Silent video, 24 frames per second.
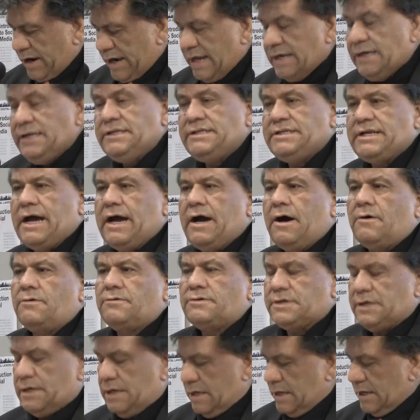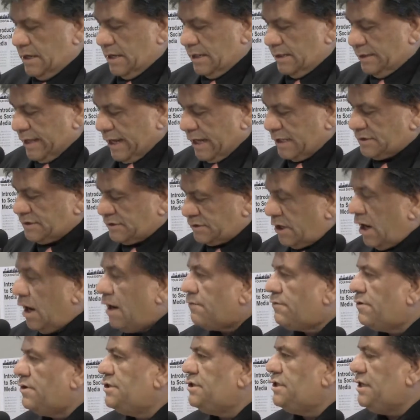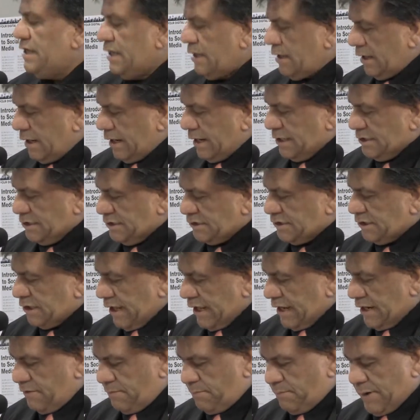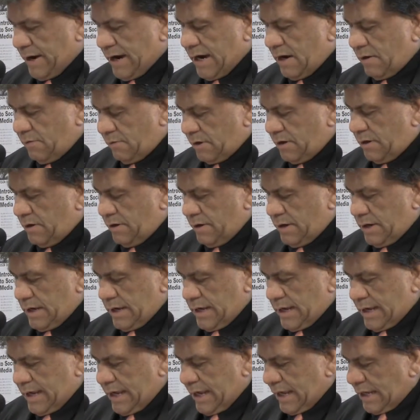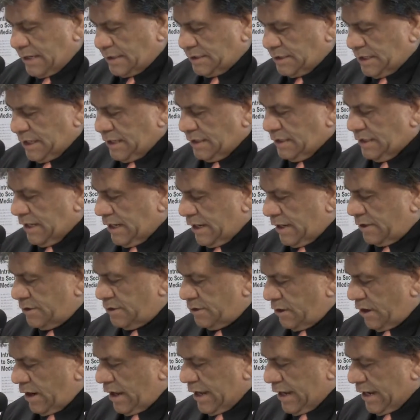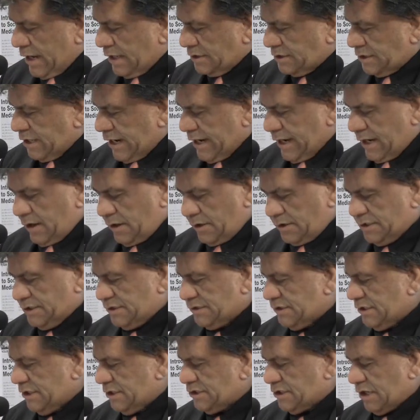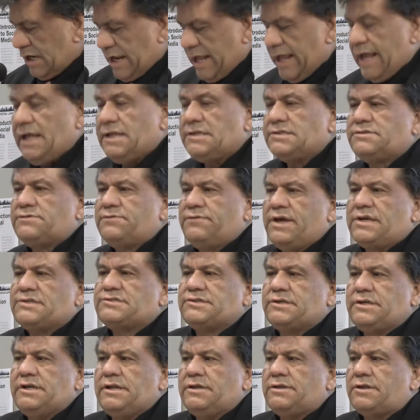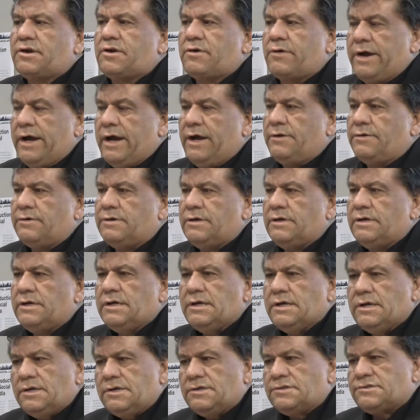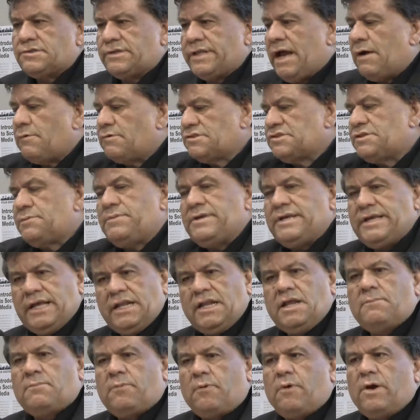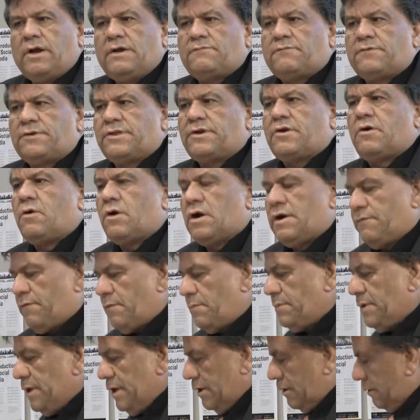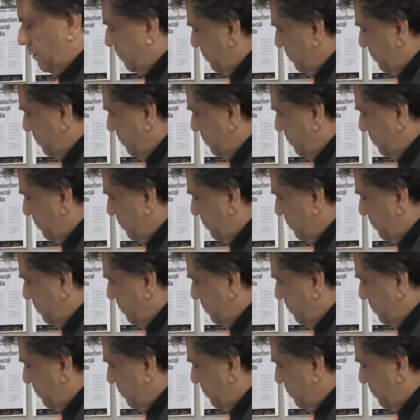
any doubt that sovereignty and legislative power, indeed the underlying title to such lands, vested in the Crown. So that was the beginning point for the Court of Appeal.